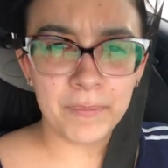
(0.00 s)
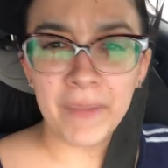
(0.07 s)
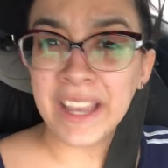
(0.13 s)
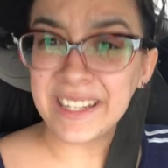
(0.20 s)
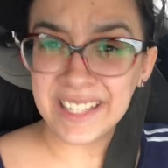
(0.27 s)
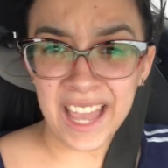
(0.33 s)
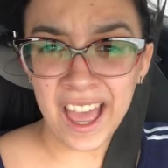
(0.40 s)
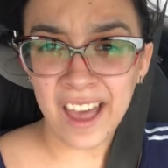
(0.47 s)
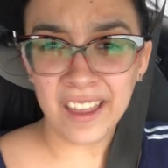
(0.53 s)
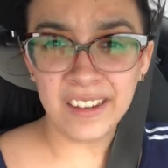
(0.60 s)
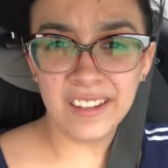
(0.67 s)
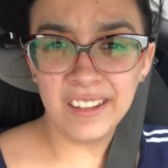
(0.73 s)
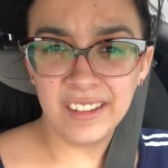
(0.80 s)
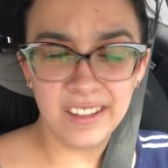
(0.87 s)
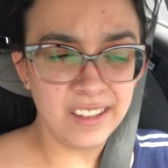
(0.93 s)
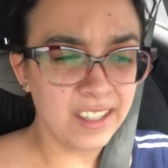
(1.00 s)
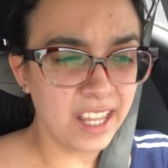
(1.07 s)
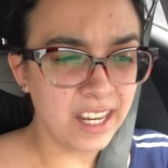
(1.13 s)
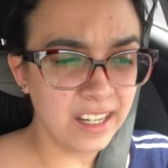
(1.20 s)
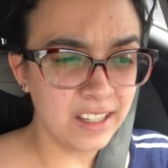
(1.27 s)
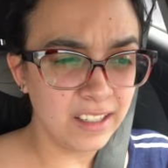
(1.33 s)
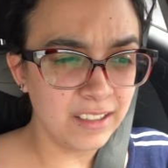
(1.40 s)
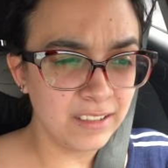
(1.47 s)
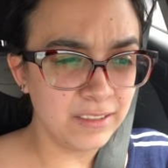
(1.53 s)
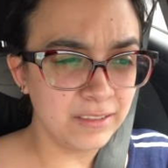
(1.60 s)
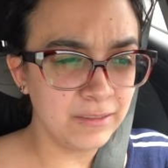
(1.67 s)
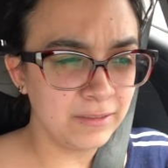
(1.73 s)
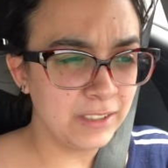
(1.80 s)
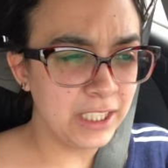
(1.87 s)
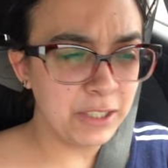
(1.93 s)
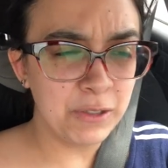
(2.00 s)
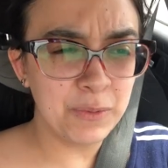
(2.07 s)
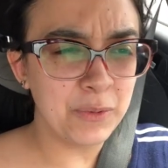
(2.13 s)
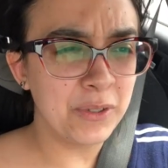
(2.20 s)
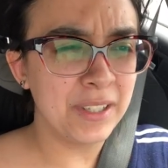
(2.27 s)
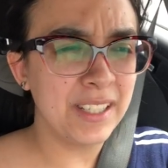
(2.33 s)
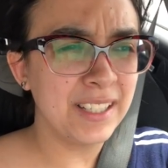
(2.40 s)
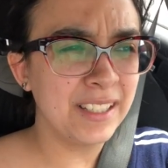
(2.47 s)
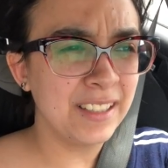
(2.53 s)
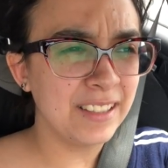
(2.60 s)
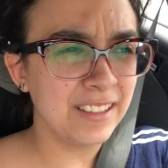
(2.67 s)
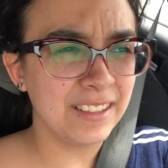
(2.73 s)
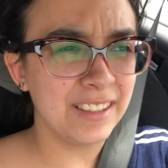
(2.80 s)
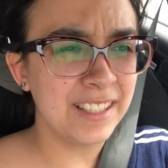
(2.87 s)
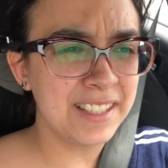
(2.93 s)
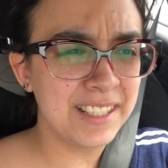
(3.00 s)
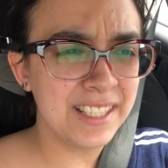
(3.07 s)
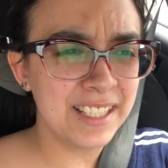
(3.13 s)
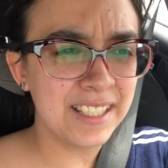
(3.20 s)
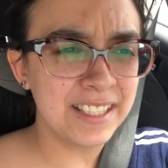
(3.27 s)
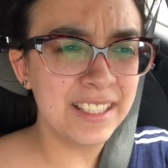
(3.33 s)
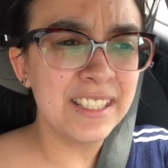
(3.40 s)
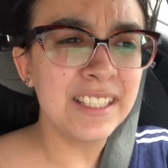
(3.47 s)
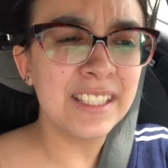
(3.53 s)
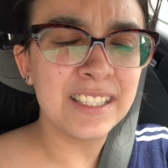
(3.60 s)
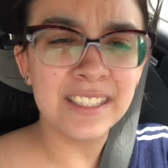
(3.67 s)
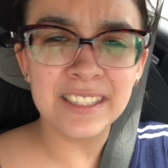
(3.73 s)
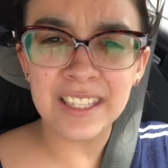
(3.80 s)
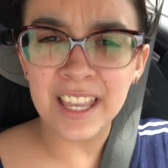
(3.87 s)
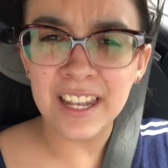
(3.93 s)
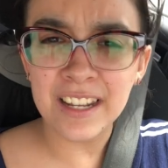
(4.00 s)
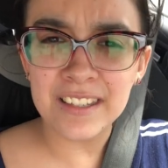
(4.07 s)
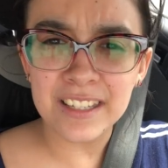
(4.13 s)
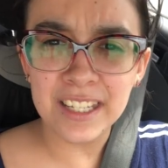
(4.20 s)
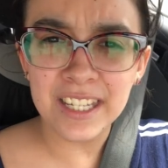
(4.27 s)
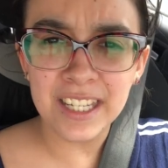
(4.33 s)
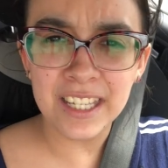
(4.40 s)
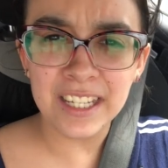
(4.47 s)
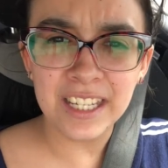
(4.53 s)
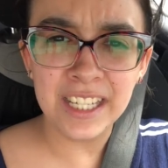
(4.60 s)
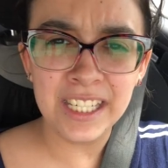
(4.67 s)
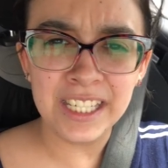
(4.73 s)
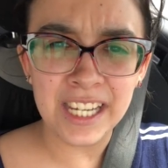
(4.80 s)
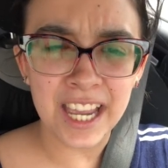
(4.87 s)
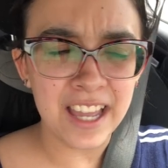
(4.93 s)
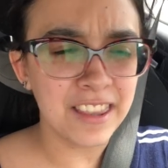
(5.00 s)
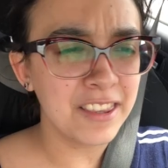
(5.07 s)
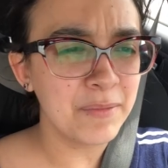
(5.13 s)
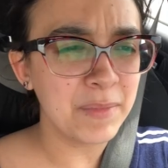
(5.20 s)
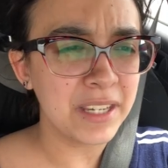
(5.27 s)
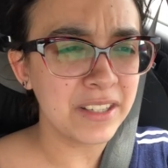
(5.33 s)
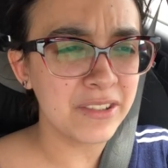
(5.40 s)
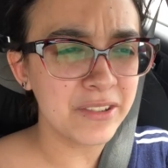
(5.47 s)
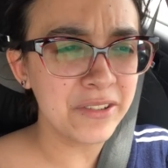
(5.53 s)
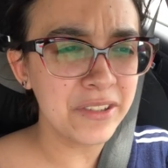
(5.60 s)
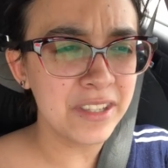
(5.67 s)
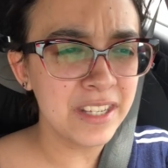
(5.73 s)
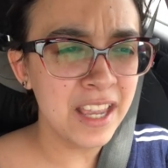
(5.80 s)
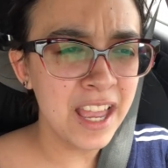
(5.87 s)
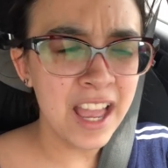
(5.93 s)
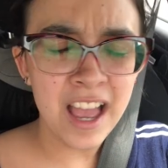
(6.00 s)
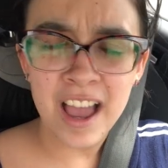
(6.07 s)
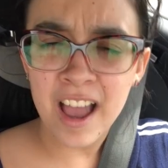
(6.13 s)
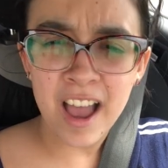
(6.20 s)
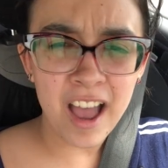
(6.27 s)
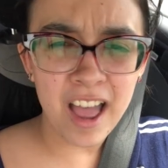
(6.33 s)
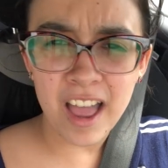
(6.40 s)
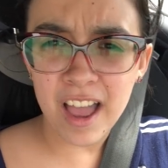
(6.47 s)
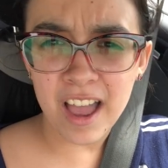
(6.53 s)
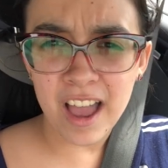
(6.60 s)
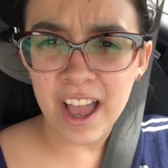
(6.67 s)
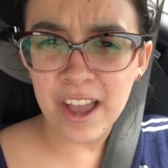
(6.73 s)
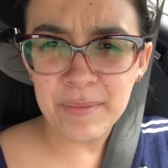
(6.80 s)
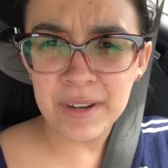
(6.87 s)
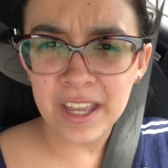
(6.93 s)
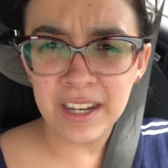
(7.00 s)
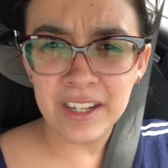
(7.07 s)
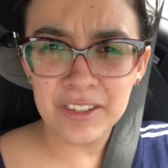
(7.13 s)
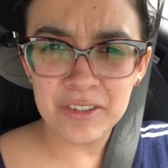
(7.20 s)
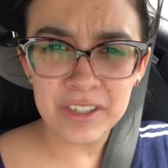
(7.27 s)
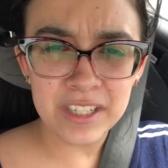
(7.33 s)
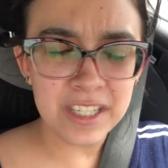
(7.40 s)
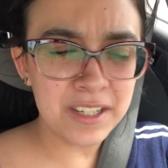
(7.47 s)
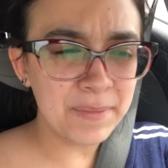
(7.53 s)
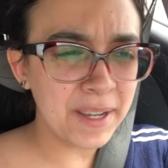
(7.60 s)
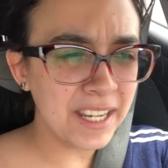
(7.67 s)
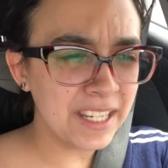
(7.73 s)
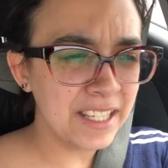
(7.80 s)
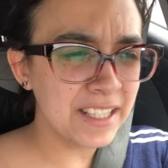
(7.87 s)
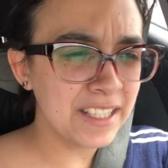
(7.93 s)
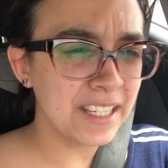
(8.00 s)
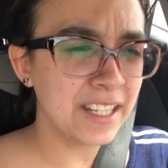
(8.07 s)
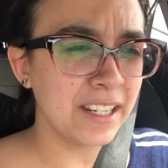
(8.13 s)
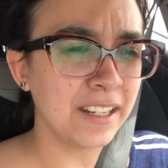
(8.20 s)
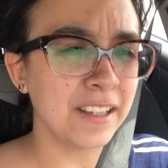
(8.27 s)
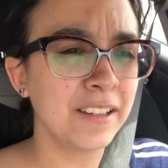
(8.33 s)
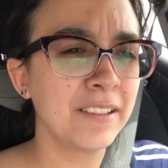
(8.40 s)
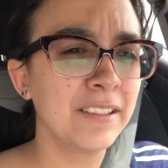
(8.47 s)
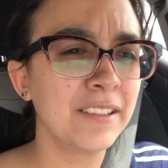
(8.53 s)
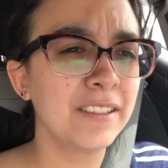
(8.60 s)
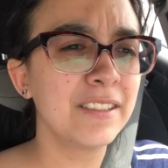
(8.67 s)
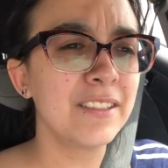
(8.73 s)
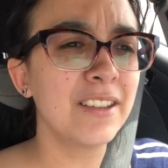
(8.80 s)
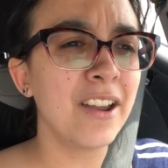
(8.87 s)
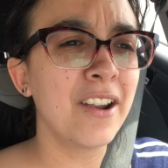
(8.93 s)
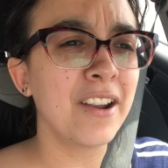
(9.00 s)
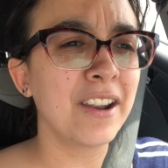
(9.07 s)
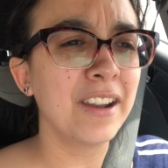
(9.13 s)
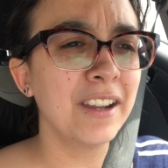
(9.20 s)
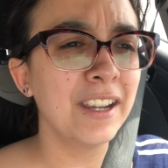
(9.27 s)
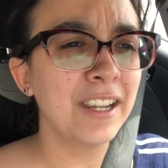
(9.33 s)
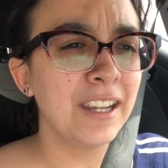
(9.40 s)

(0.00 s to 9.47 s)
my dad, like, he was born in the 60s, and as a kid, he had the measles. I'm not interested in my kids getting it. Sorry.